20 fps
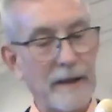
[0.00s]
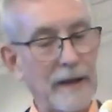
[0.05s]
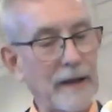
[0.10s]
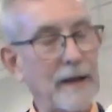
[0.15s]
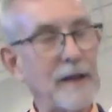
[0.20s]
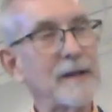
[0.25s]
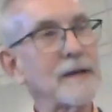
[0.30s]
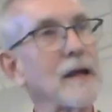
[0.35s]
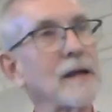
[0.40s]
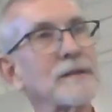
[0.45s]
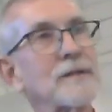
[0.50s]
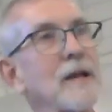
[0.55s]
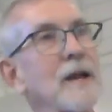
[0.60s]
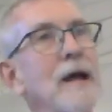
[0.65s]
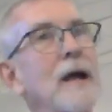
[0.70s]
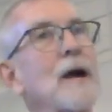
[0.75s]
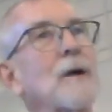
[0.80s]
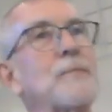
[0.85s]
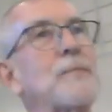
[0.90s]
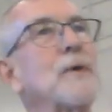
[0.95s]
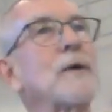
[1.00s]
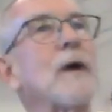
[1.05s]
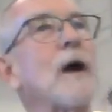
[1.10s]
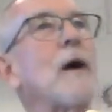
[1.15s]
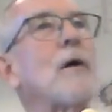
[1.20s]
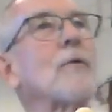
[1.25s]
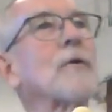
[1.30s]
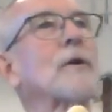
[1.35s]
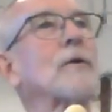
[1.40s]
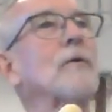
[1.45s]
It doesn't help you to
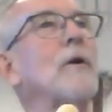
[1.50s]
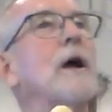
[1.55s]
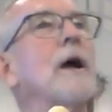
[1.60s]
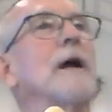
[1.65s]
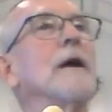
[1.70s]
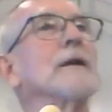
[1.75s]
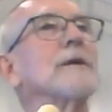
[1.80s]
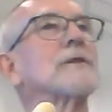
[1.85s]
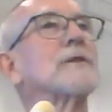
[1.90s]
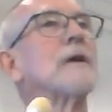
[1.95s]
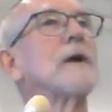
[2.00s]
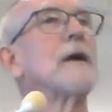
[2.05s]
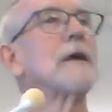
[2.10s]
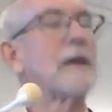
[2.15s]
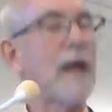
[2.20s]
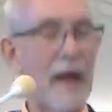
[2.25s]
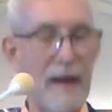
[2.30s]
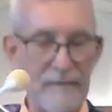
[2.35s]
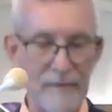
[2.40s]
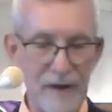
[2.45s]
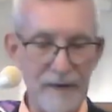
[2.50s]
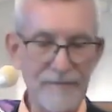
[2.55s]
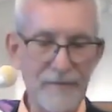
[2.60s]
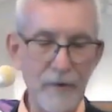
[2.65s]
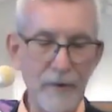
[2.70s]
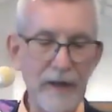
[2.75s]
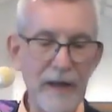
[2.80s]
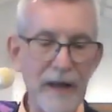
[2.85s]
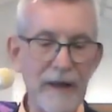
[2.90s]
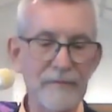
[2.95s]
hold a grudge, to have
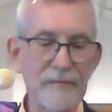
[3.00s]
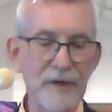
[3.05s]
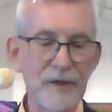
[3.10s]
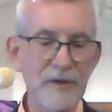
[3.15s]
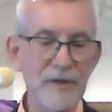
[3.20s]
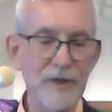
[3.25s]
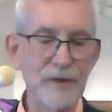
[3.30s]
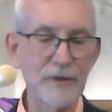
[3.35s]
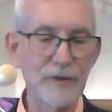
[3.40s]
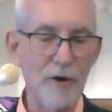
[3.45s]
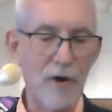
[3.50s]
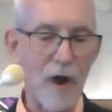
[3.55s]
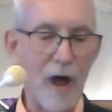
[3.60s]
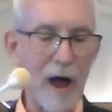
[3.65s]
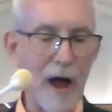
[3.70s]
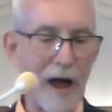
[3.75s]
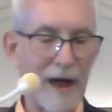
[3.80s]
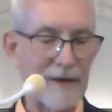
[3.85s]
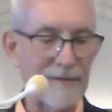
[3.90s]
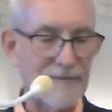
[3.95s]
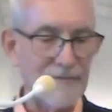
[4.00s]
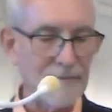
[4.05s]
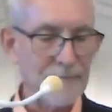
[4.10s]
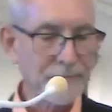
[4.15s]
unforgiveness in your life.